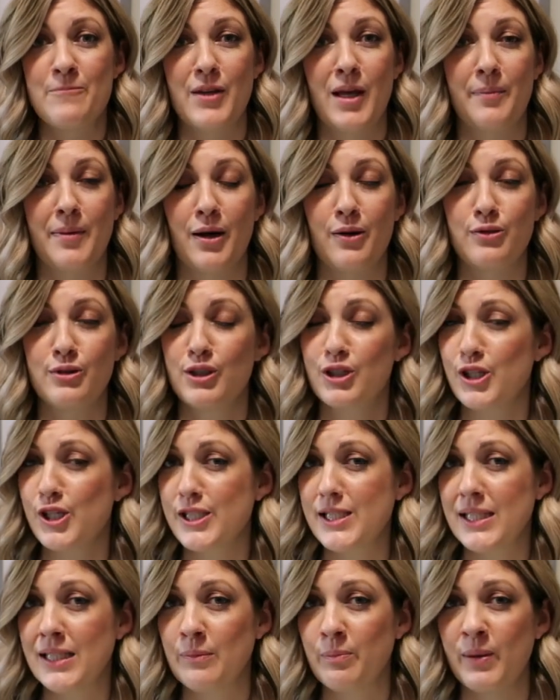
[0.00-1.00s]
about
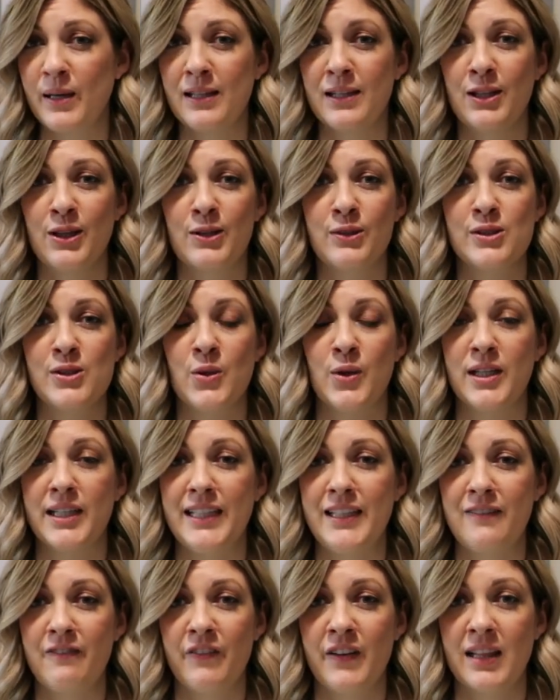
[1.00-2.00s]
nursing pillows or
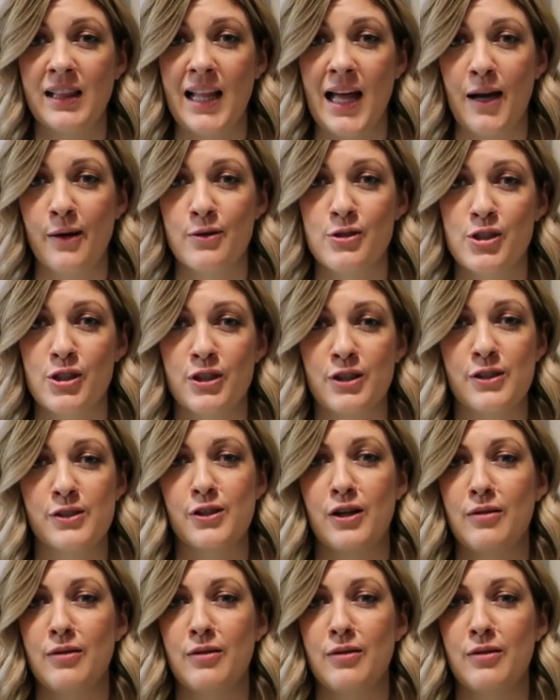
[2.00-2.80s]
infant loungers,